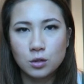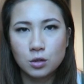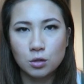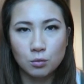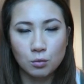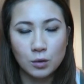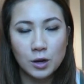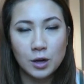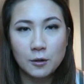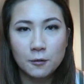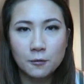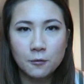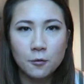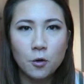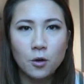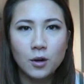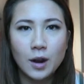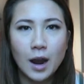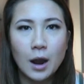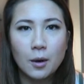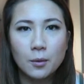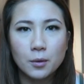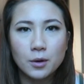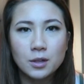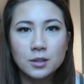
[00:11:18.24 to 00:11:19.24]
3 to 4
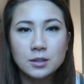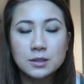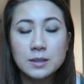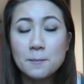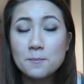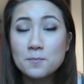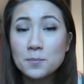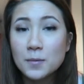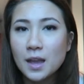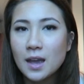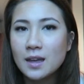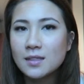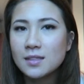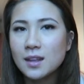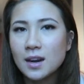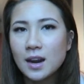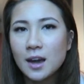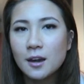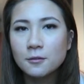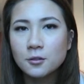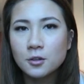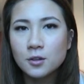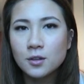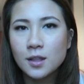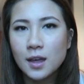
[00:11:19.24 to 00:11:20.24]
hours, and then
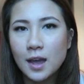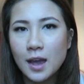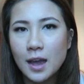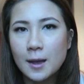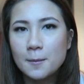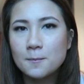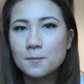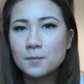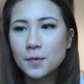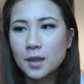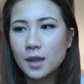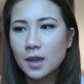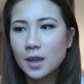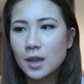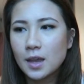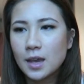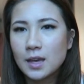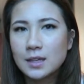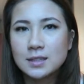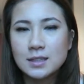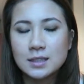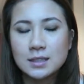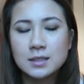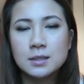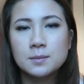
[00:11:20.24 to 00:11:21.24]
after that
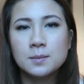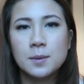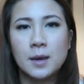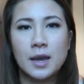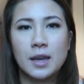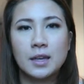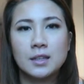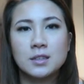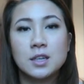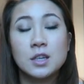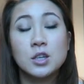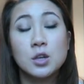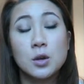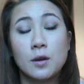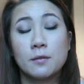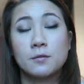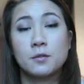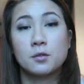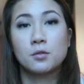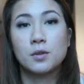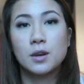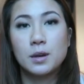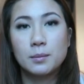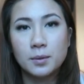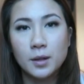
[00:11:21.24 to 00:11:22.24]
it dissipates and you have
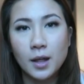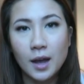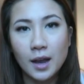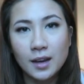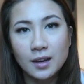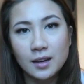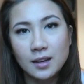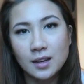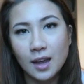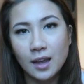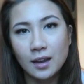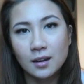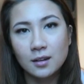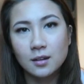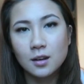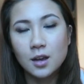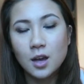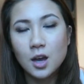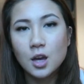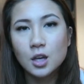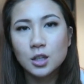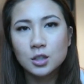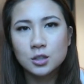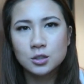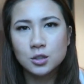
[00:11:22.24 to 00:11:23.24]
to reapply it again.
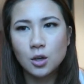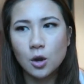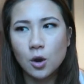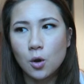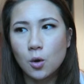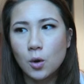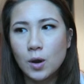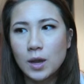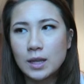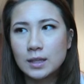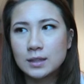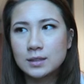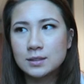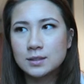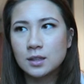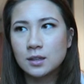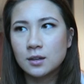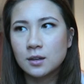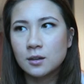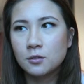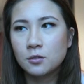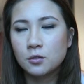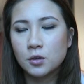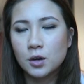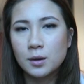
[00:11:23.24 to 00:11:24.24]
So
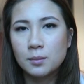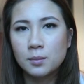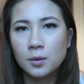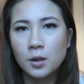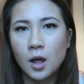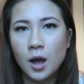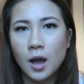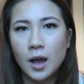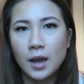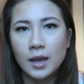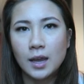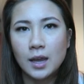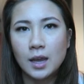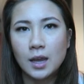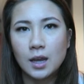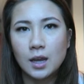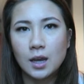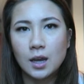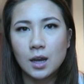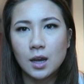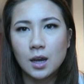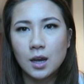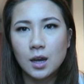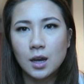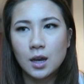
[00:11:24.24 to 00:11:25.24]
instead of
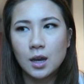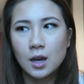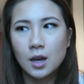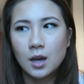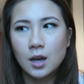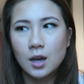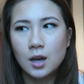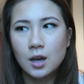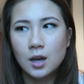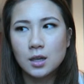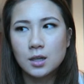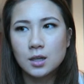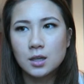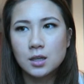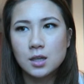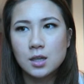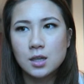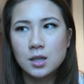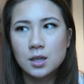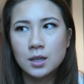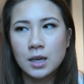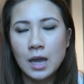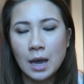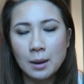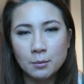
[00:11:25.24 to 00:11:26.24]
reapplying
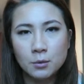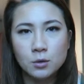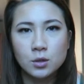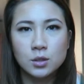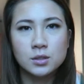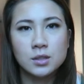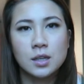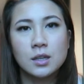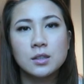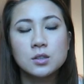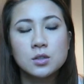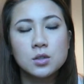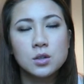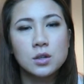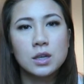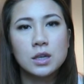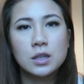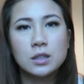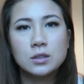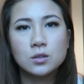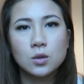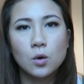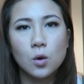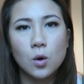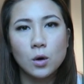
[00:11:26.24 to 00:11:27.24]
chemical
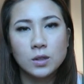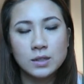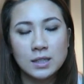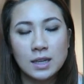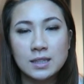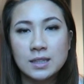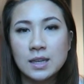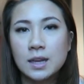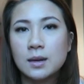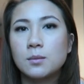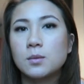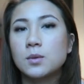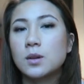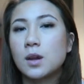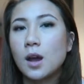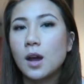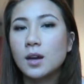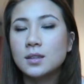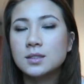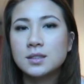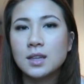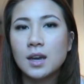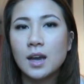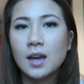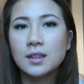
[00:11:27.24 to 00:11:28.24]
sunscreens or titanium
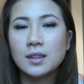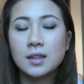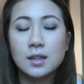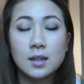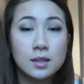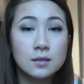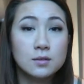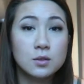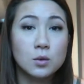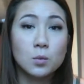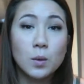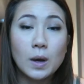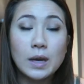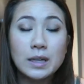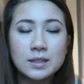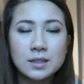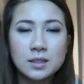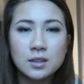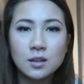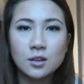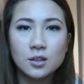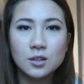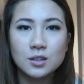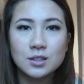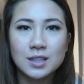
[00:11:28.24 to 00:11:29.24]
dioxide that leaves a white
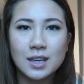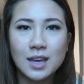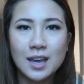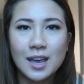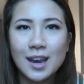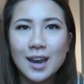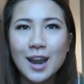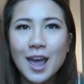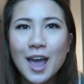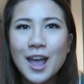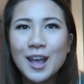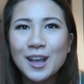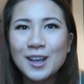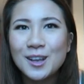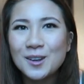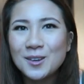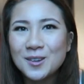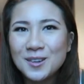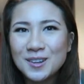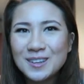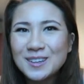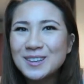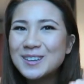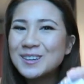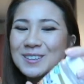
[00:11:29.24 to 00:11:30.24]
tint on your skin, you
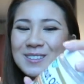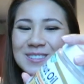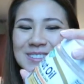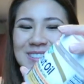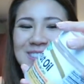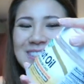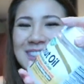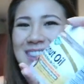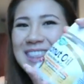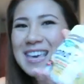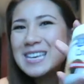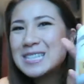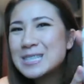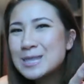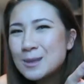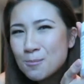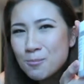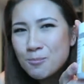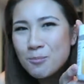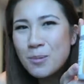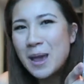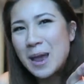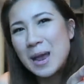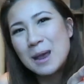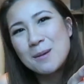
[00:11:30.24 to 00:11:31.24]
can use this
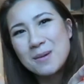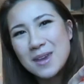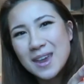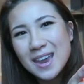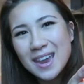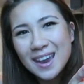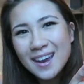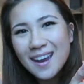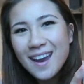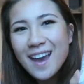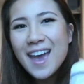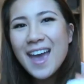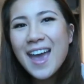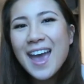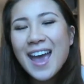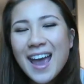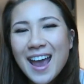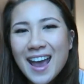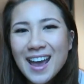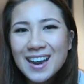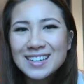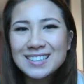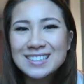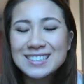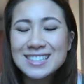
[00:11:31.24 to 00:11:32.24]
baby,
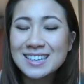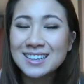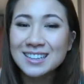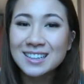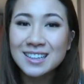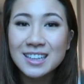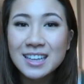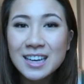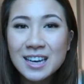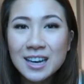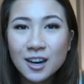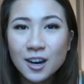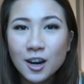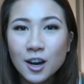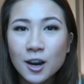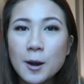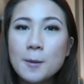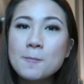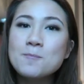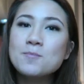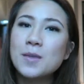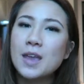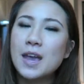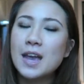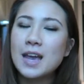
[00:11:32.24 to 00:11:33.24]
and it's
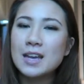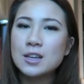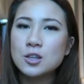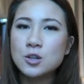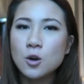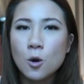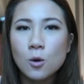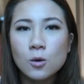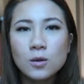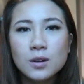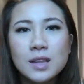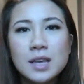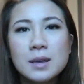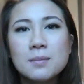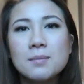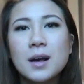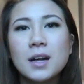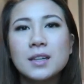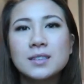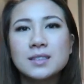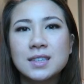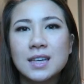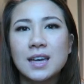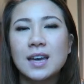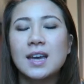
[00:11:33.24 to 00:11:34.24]
clear, it totally
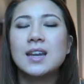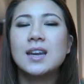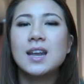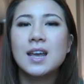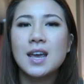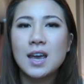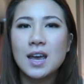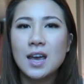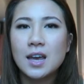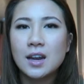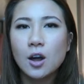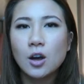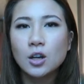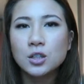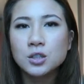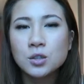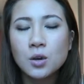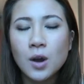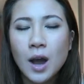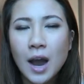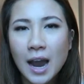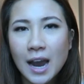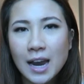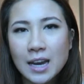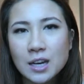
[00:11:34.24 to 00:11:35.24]
melts in, it
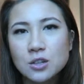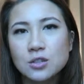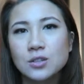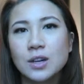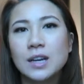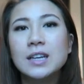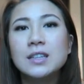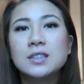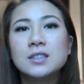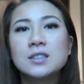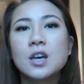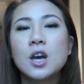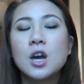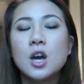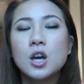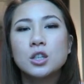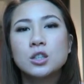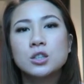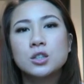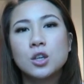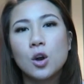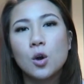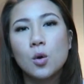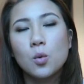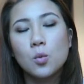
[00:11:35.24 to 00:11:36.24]
also hydrates.
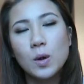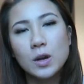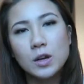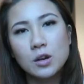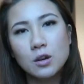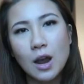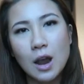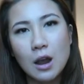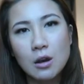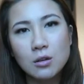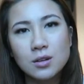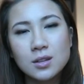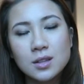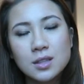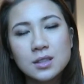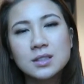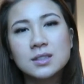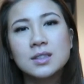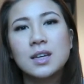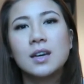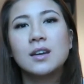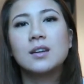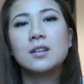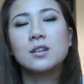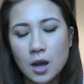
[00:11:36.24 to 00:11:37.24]
So when you're out in the
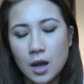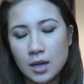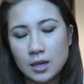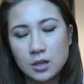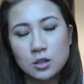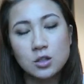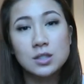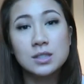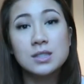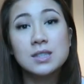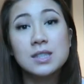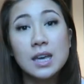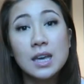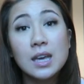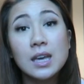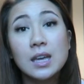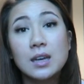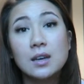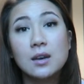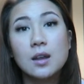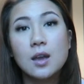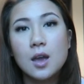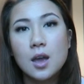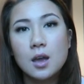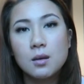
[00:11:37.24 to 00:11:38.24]
sun and your
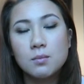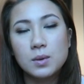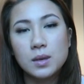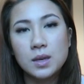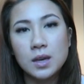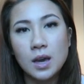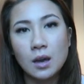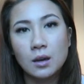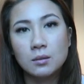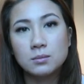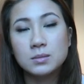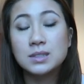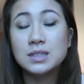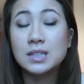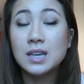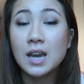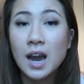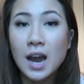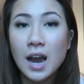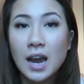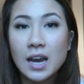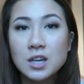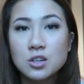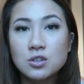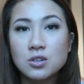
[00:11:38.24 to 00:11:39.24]
skin becomes
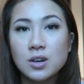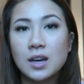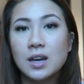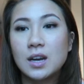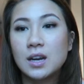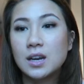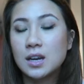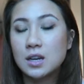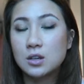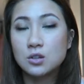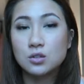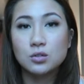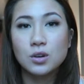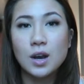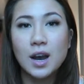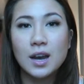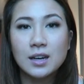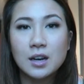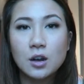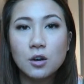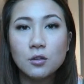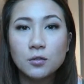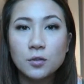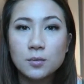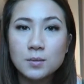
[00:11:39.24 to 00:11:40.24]
dehydrated and
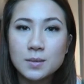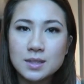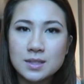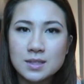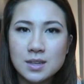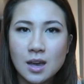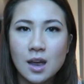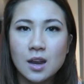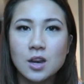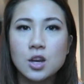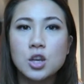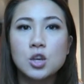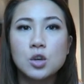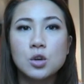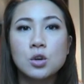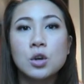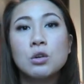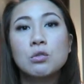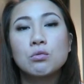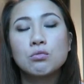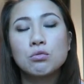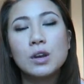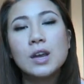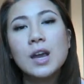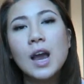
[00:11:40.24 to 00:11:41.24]
dried out from the sun, you
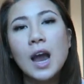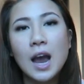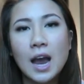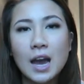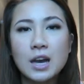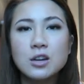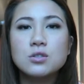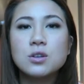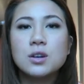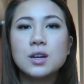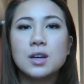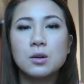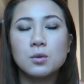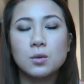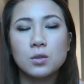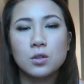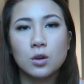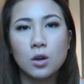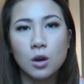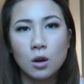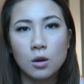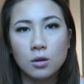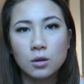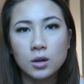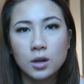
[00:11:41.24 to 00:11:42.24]
can rehydrate it with
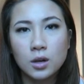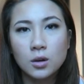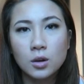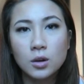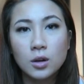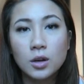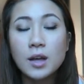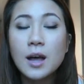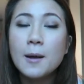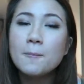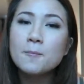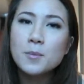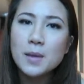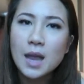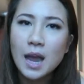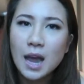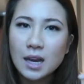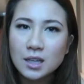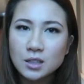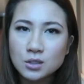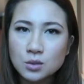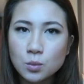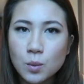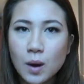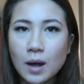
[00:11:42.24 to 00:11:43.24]
the coconut oil
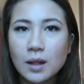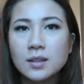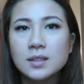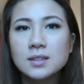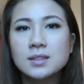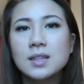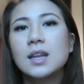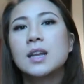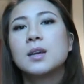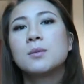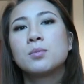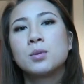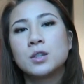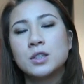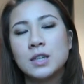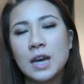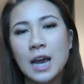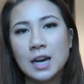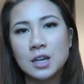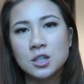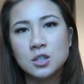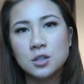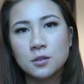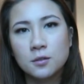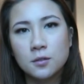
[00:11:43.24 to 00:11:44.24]
as well as getting
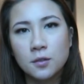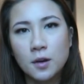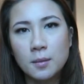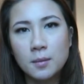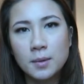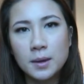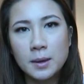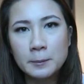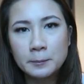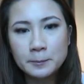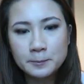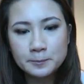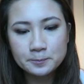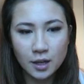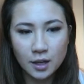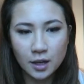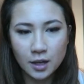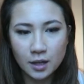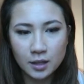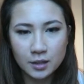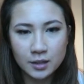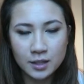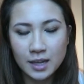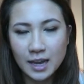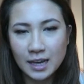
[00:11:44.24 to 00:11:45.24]
protection from it.
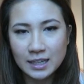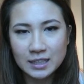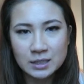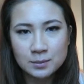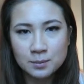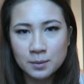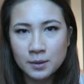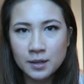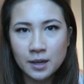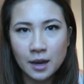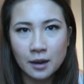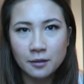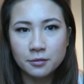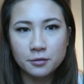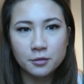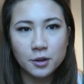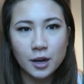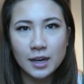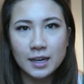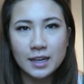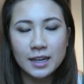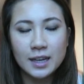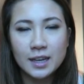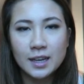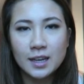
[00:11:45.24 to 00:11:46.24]
The SPF
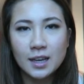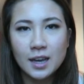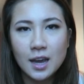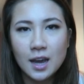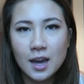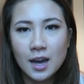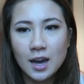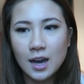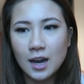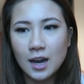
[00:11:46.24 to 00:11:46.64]
rating,